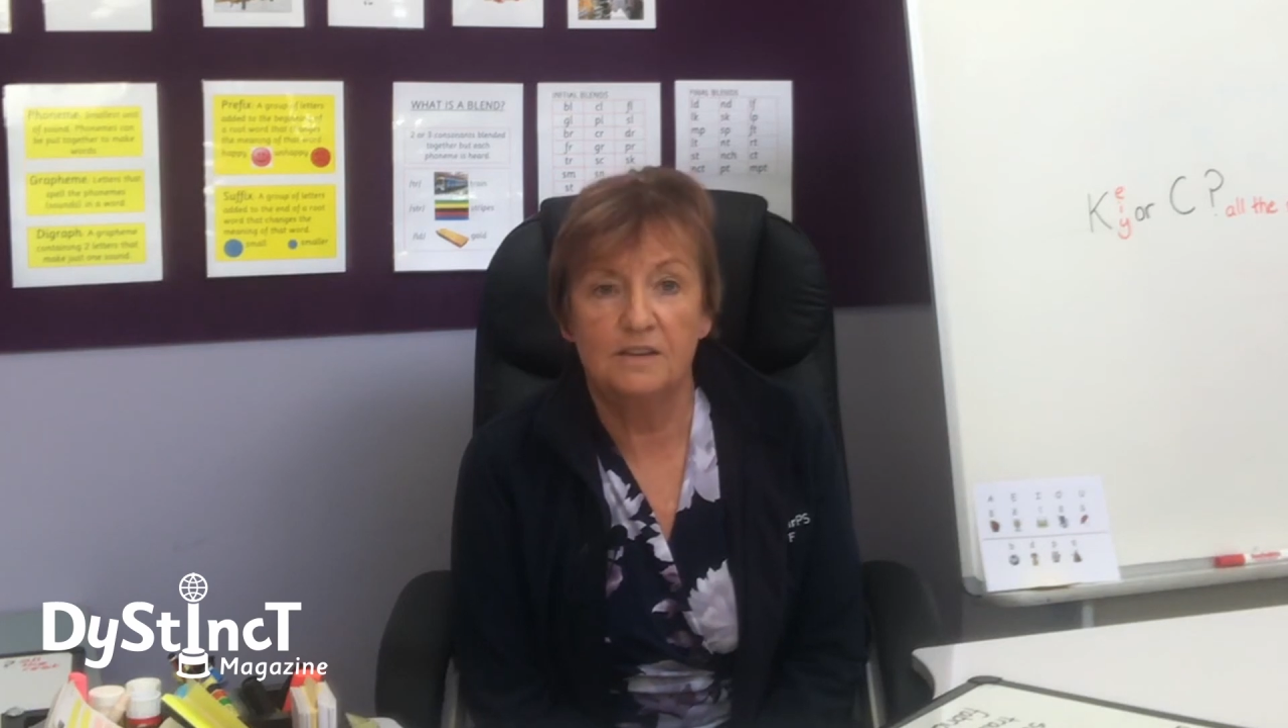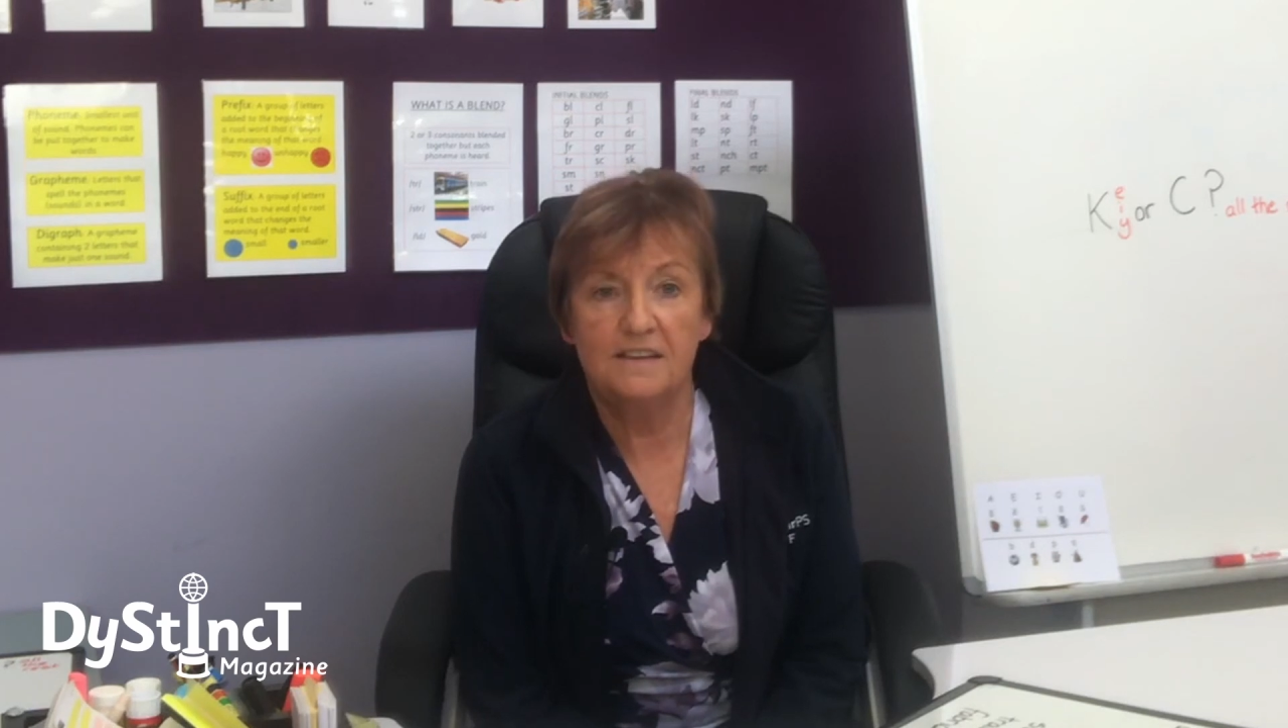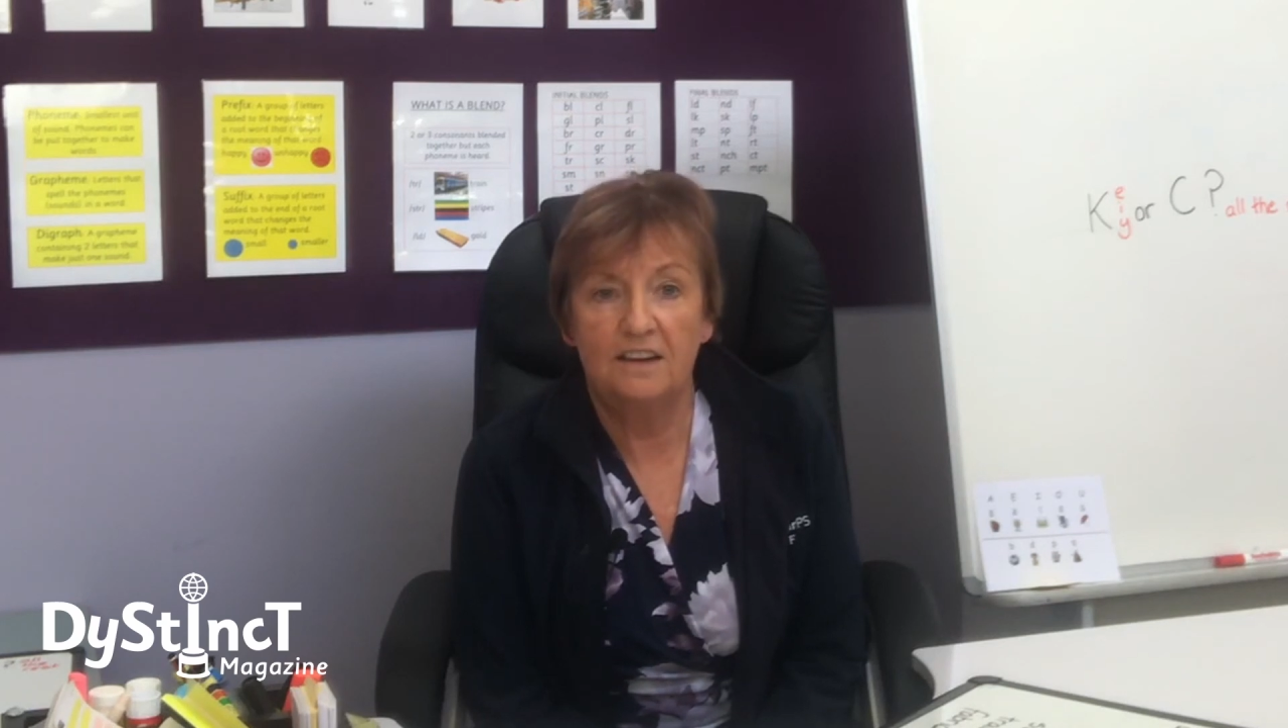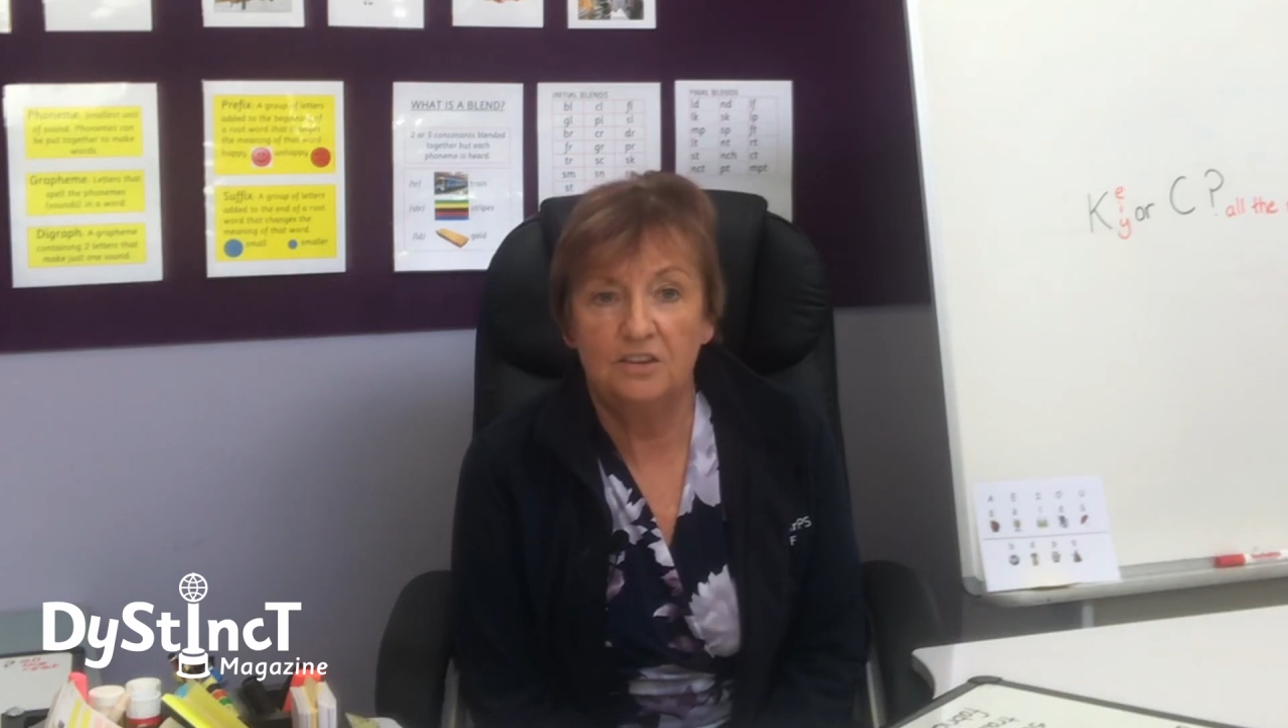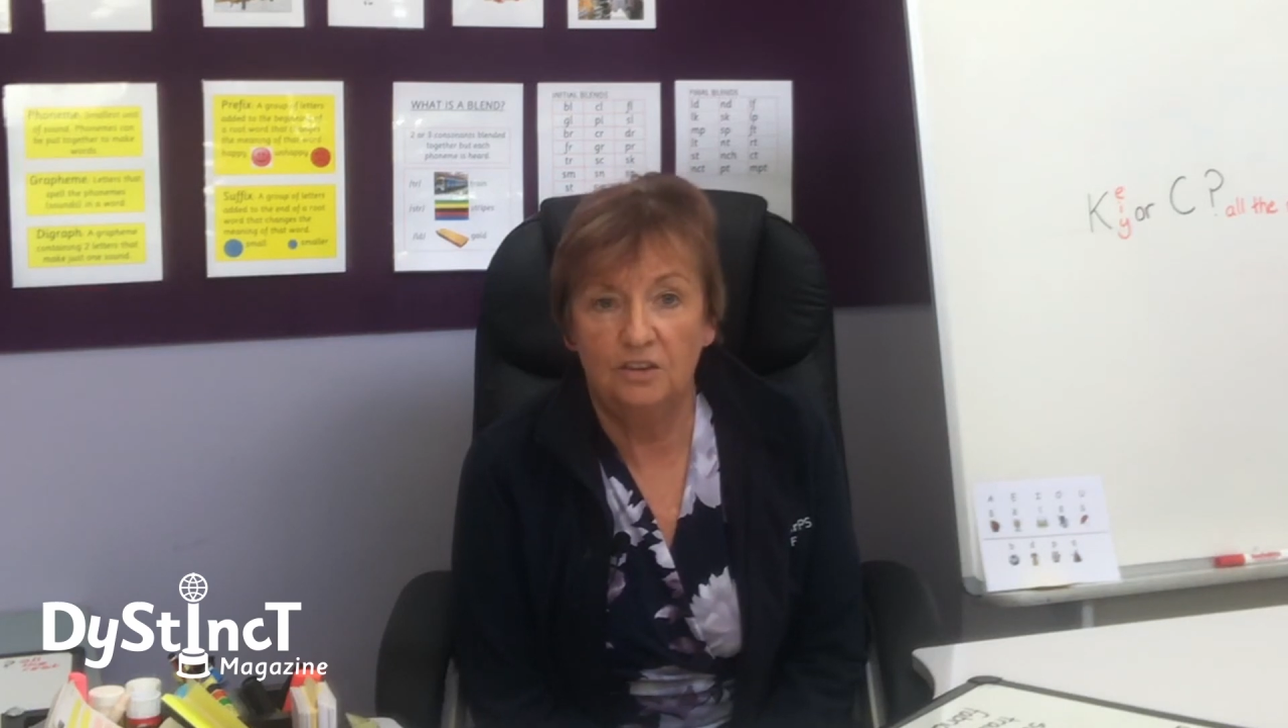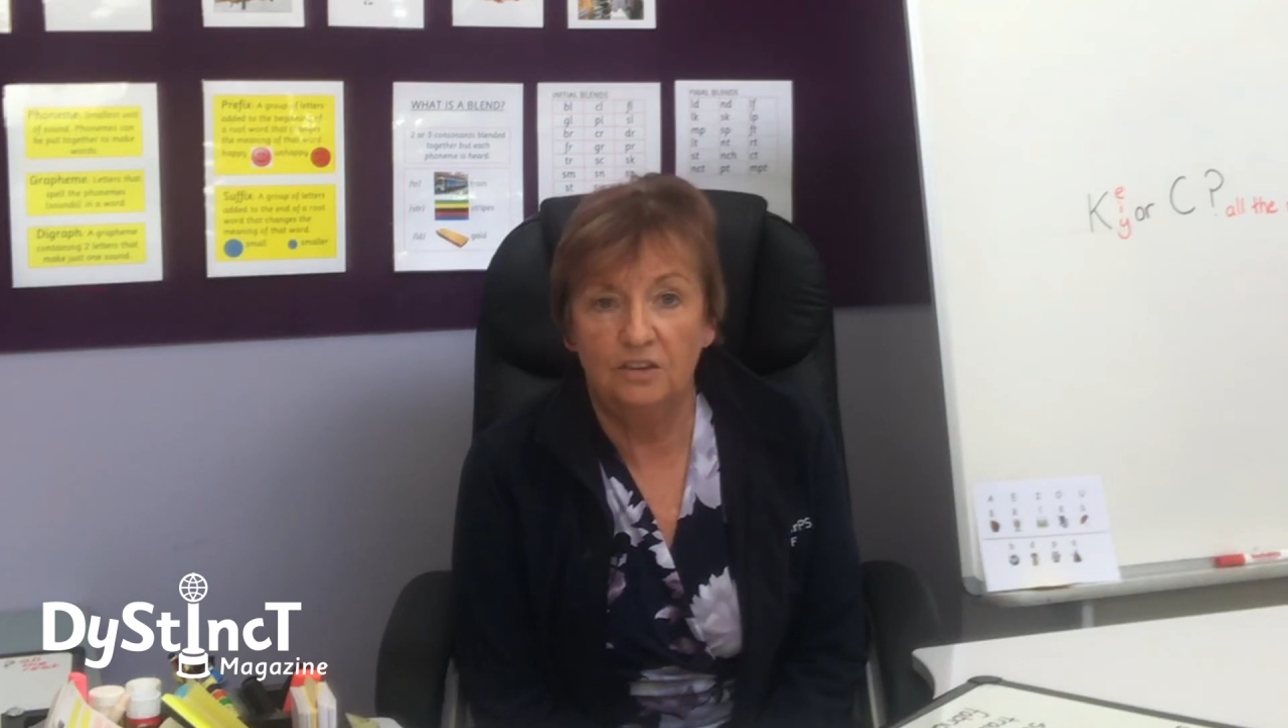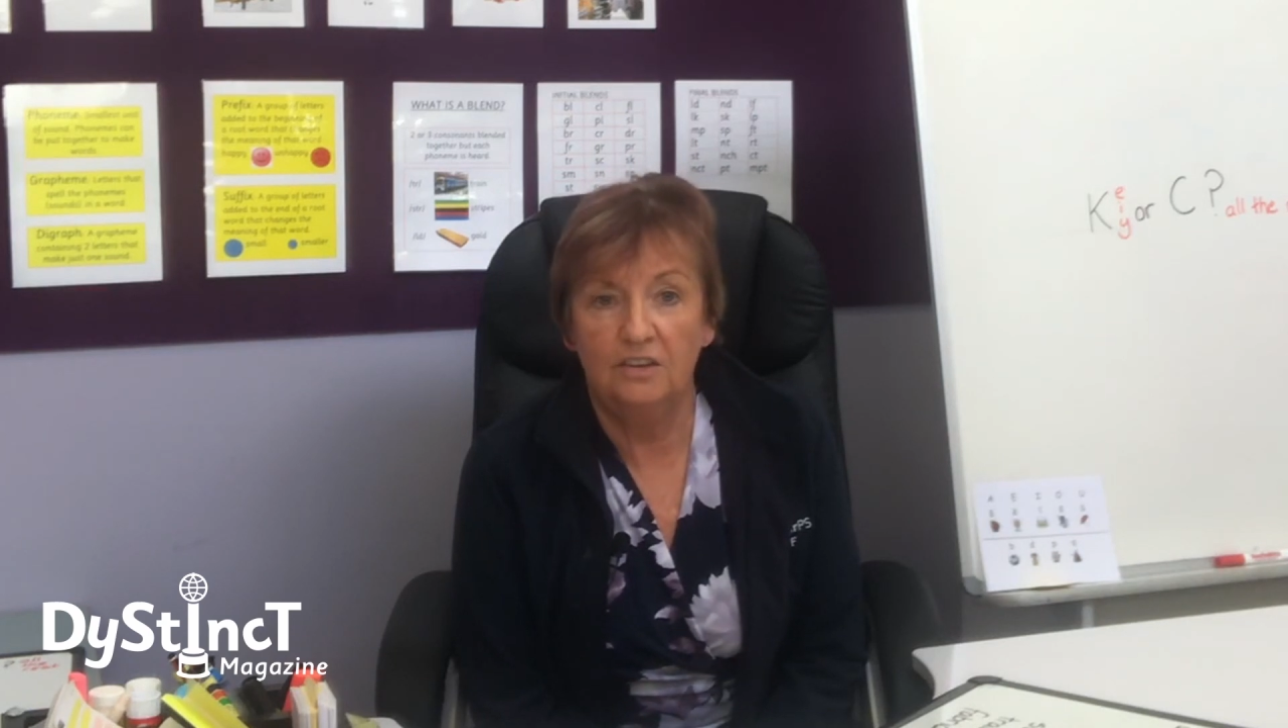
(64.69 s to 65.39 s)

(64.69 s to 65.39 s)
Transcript: our students